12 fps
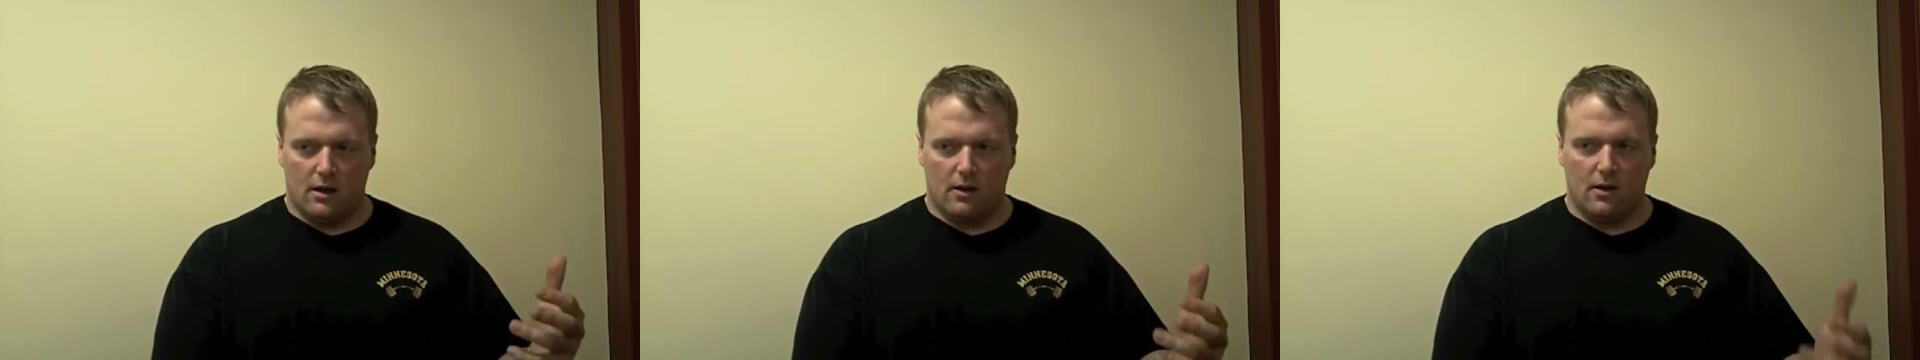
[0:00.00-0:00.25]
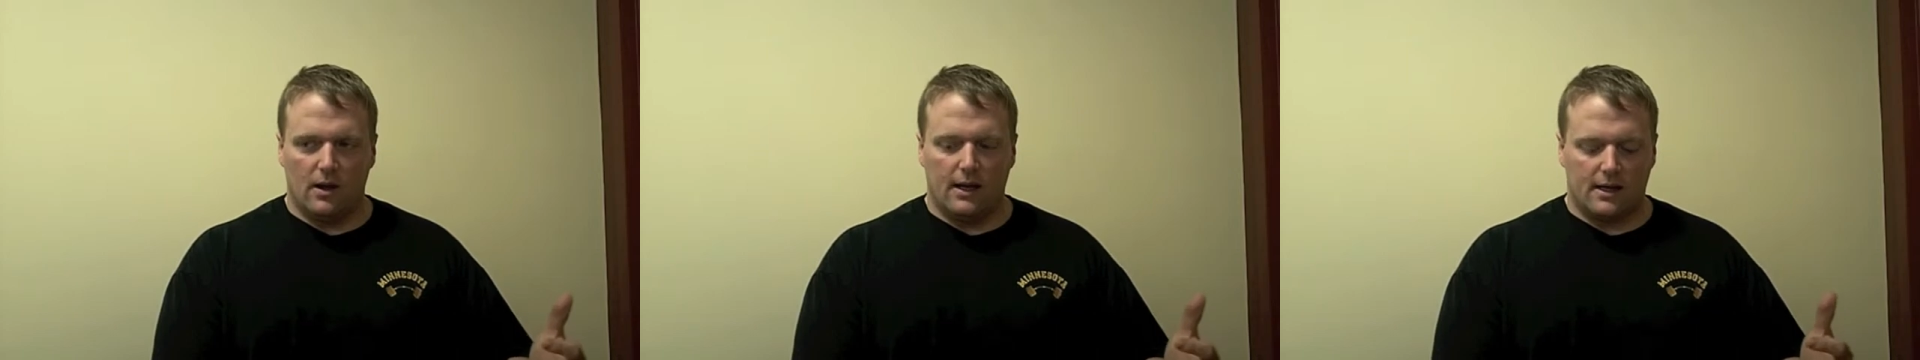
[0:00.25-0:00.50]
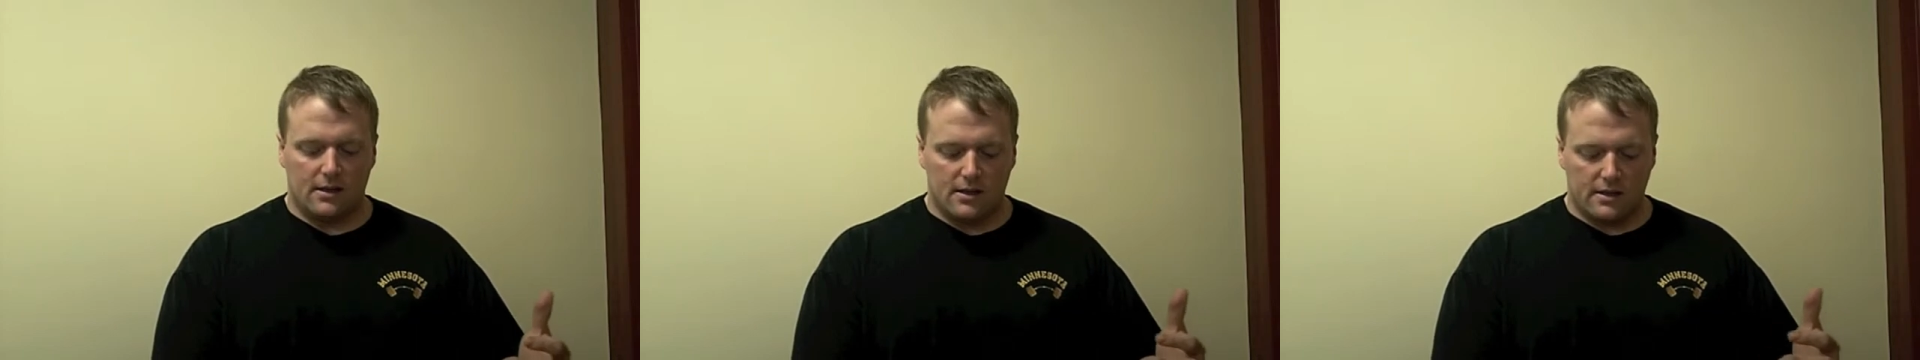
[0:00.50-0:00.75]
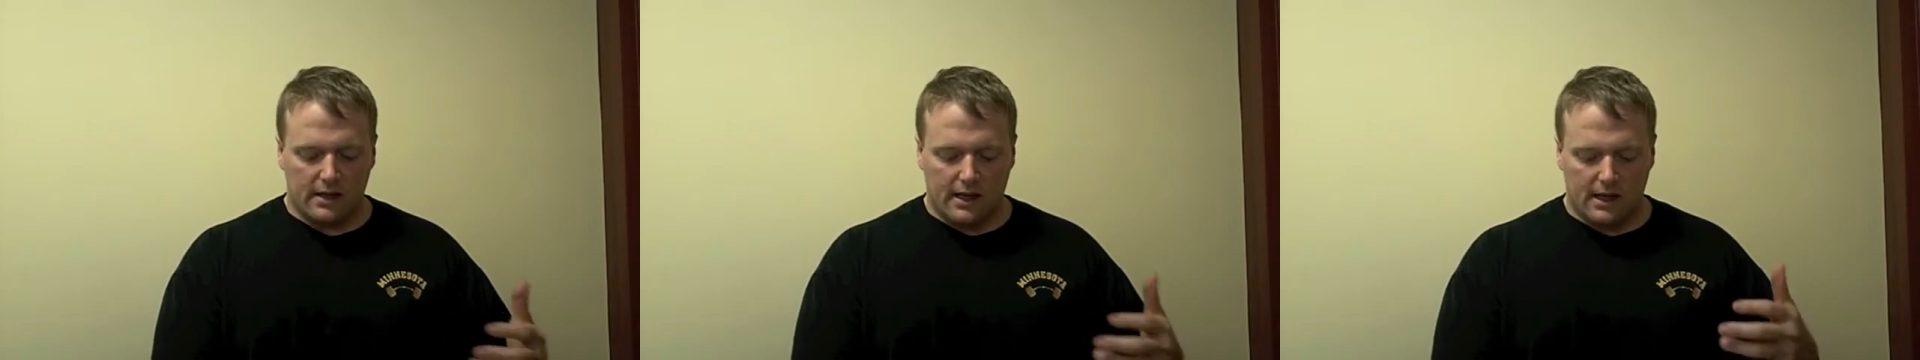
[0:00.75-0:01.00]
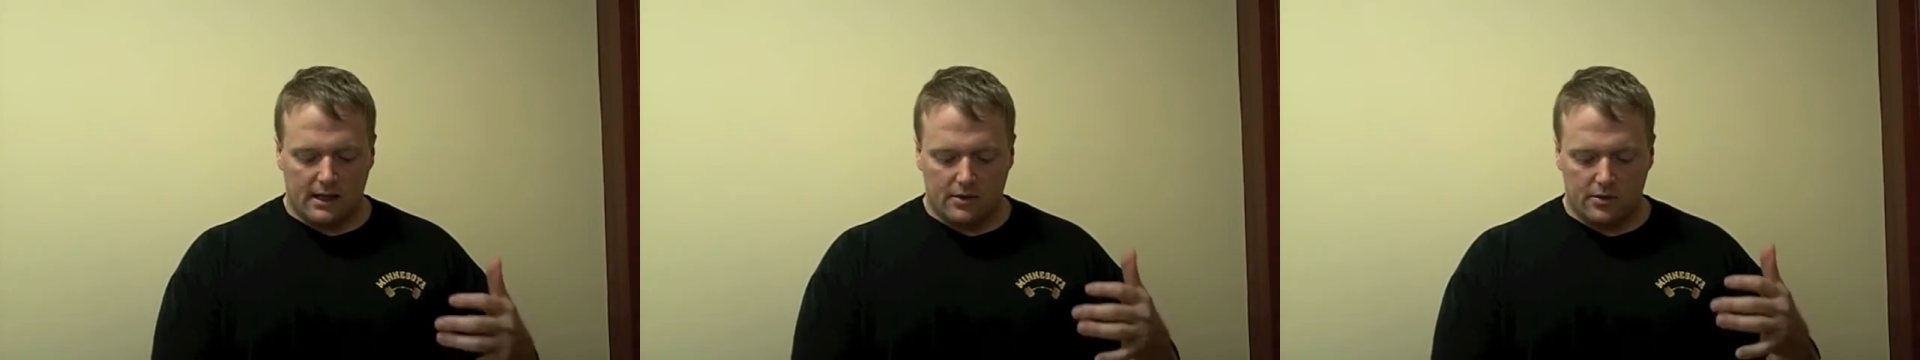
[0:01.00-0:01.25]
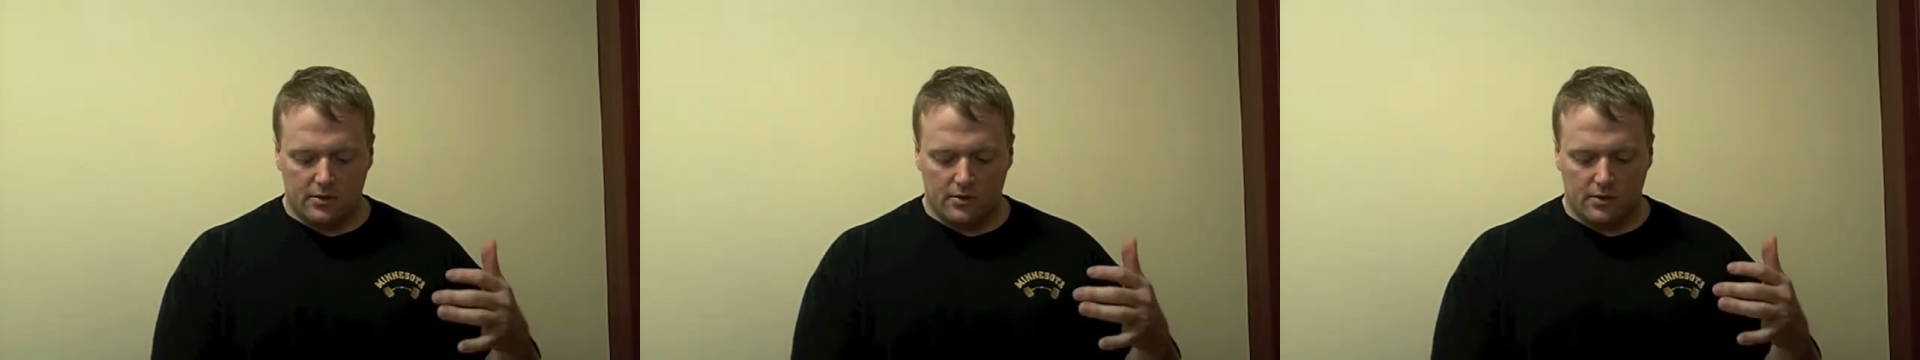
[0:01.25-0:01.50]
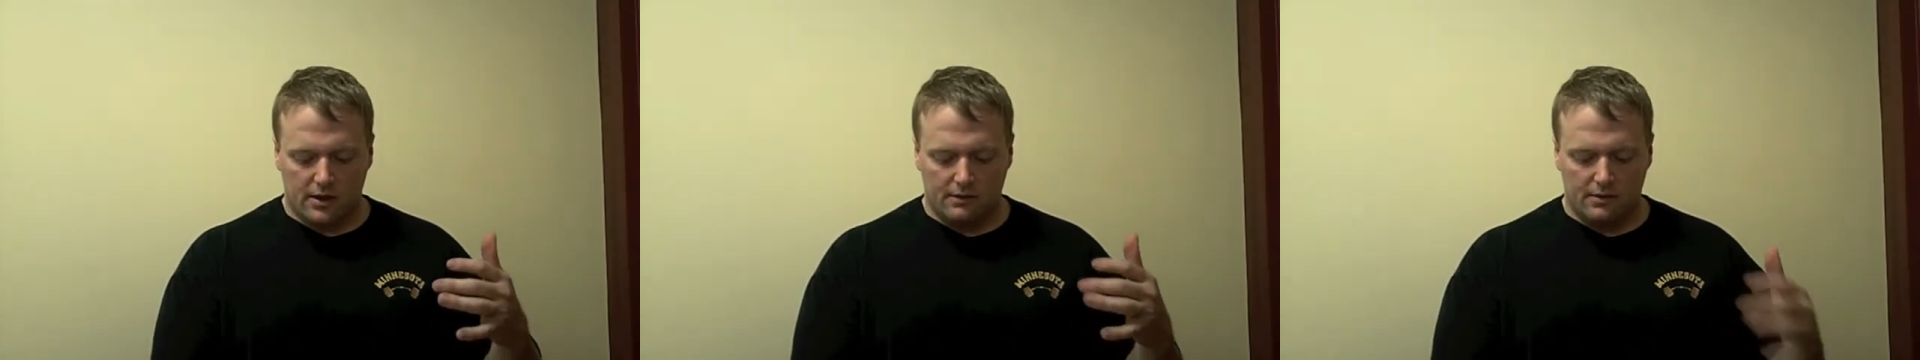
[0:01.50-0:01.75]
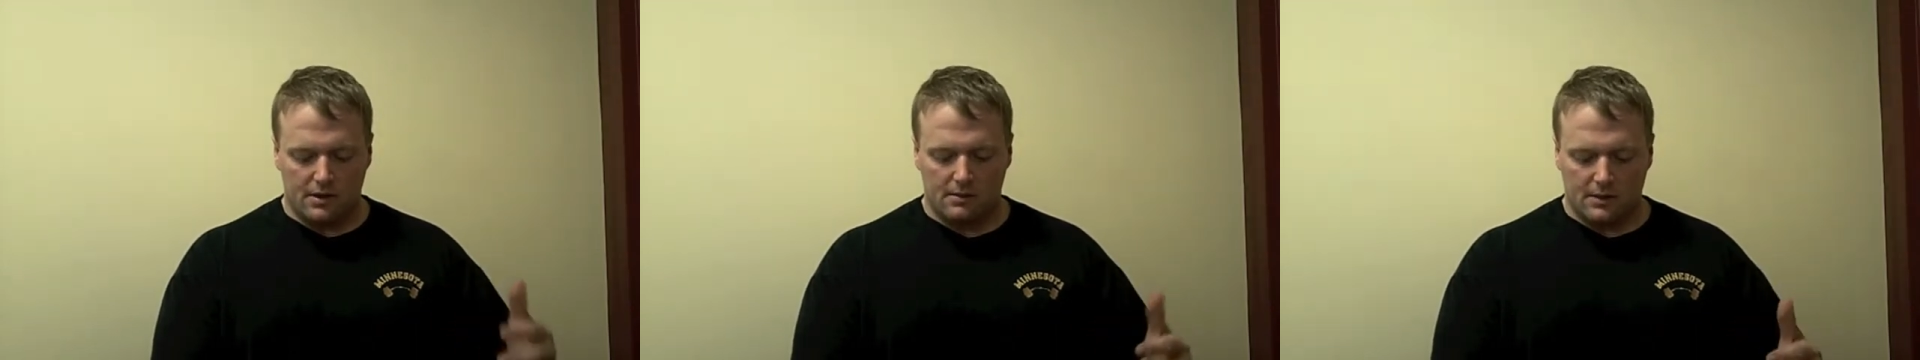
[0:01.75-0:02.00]
all I can say to give
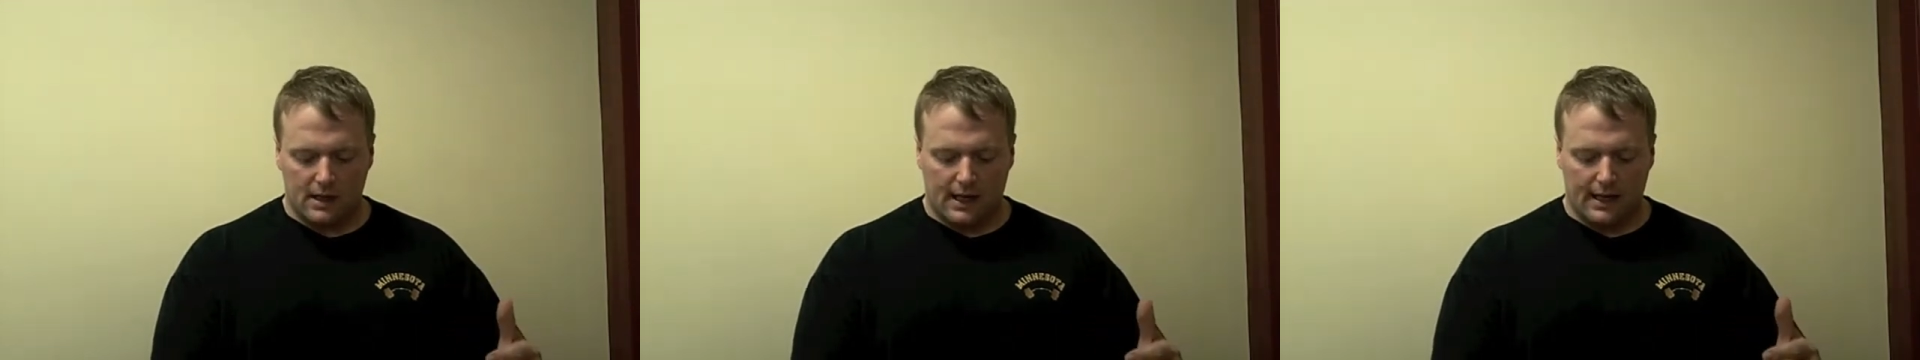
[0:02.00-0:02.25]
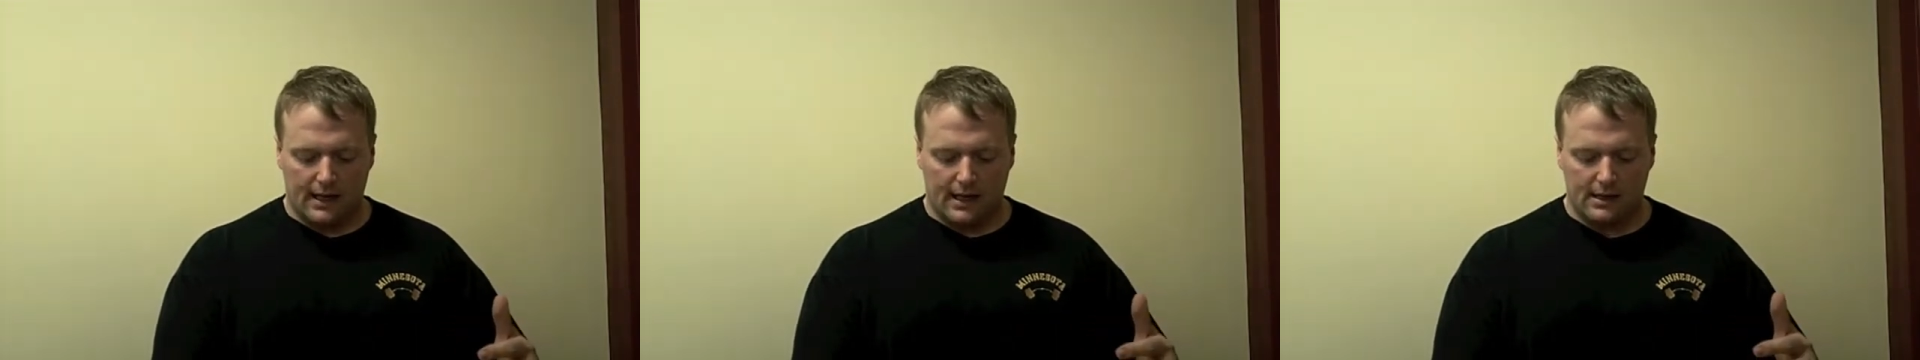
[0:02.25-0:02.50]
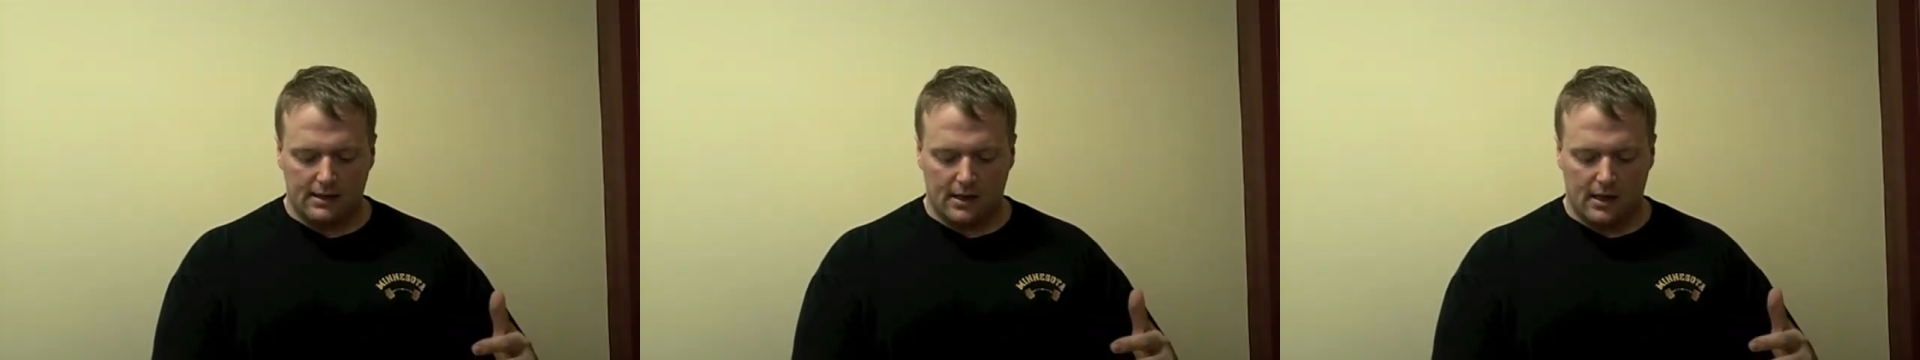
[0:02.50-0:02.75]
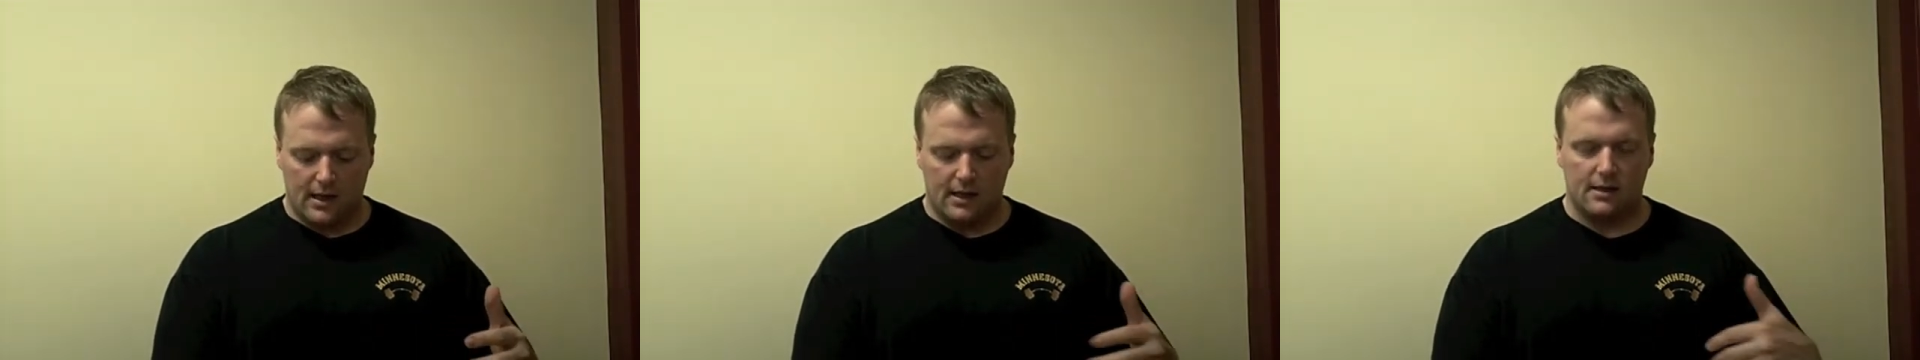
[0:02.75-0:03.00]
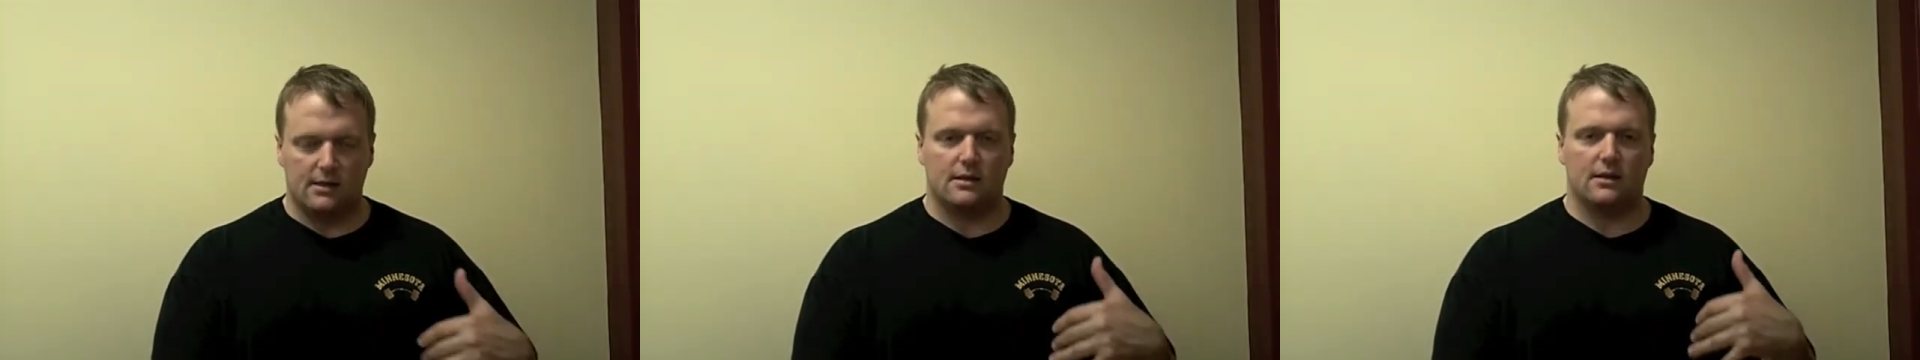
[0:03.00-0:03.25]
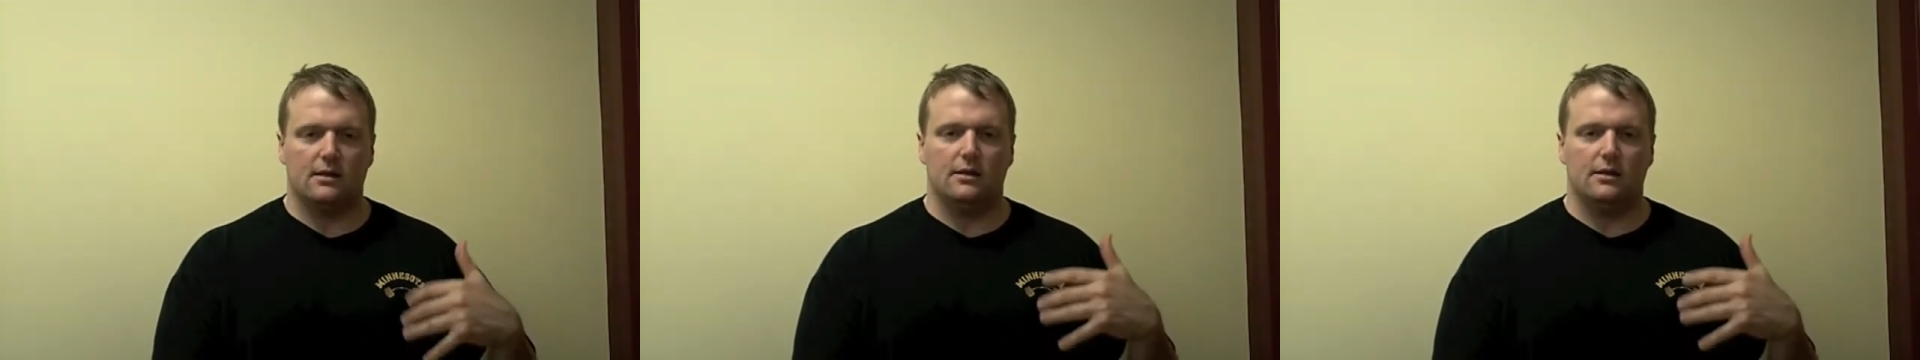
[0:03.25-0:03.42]
you some guidelines on is